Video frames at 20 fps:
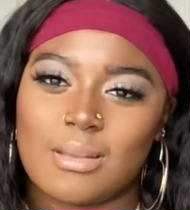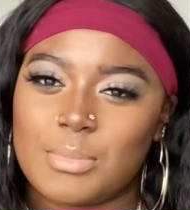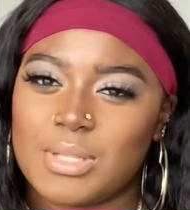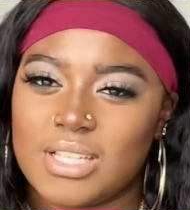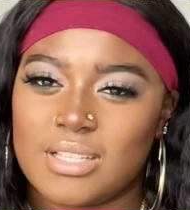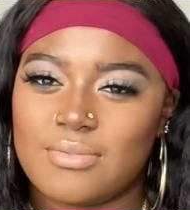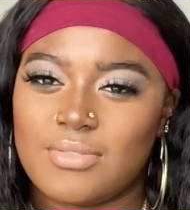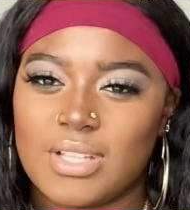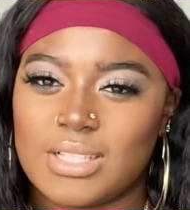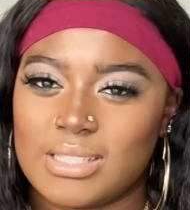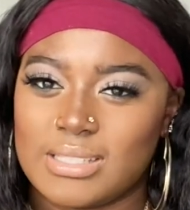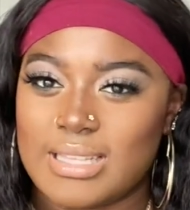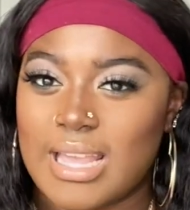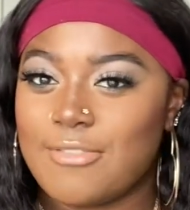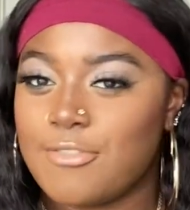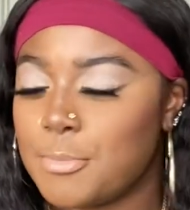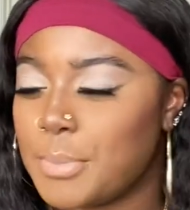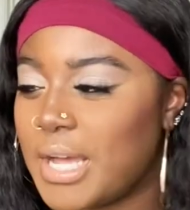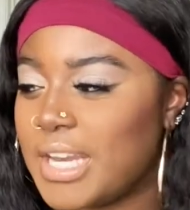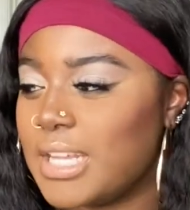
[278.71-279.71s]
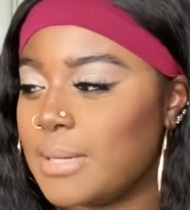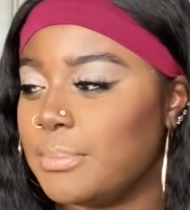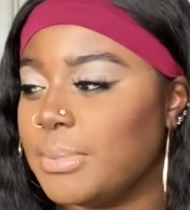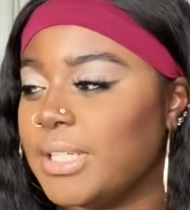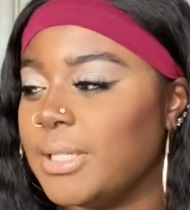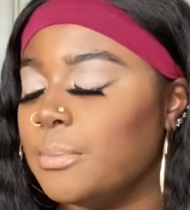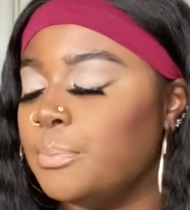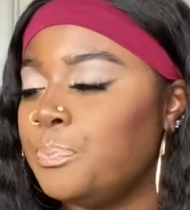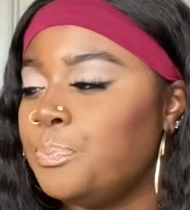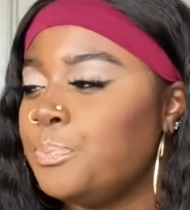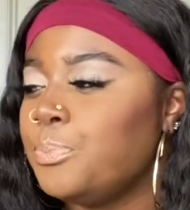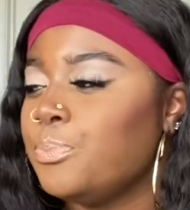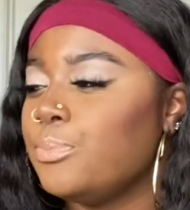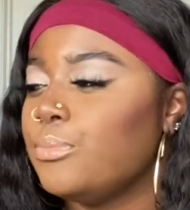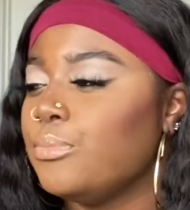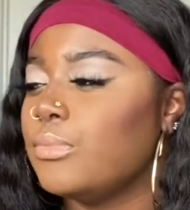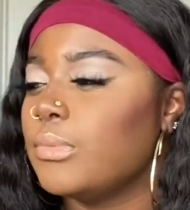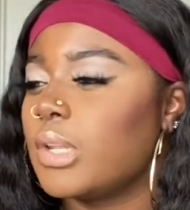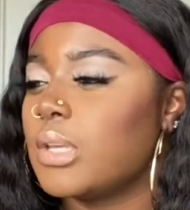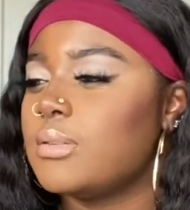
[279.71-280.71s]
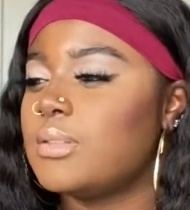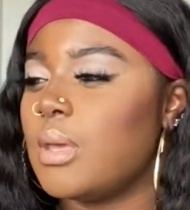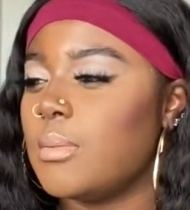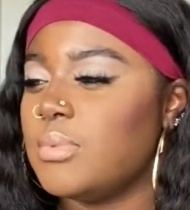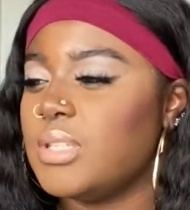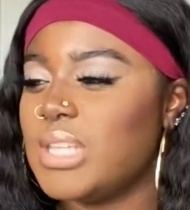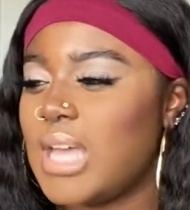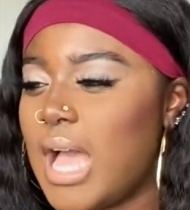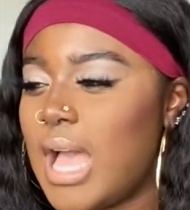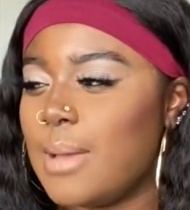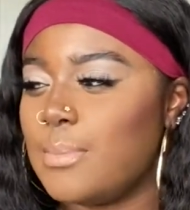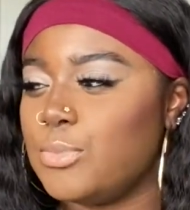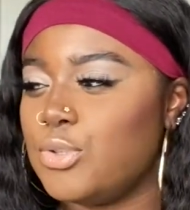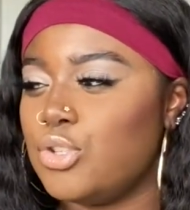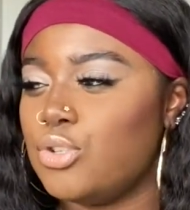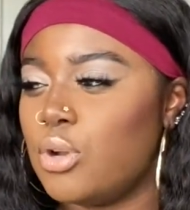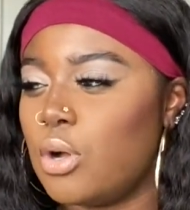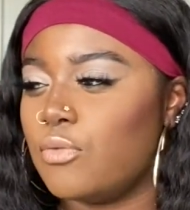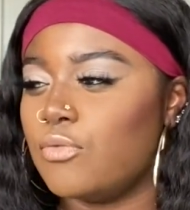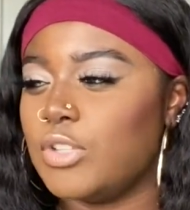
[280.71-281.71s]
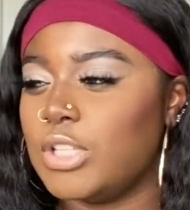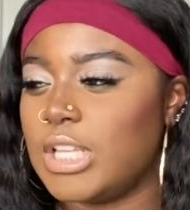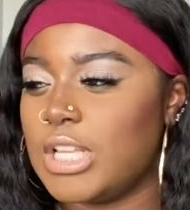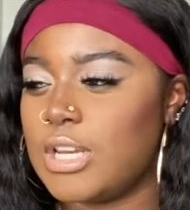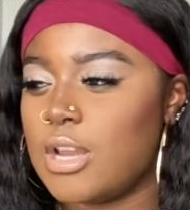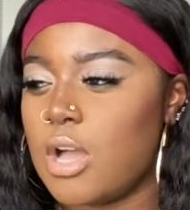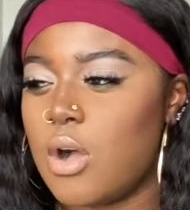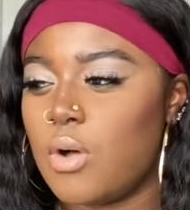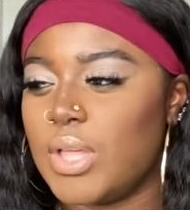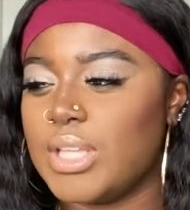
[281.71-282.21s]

I feel like this is everybody, but sometimes you don't really know.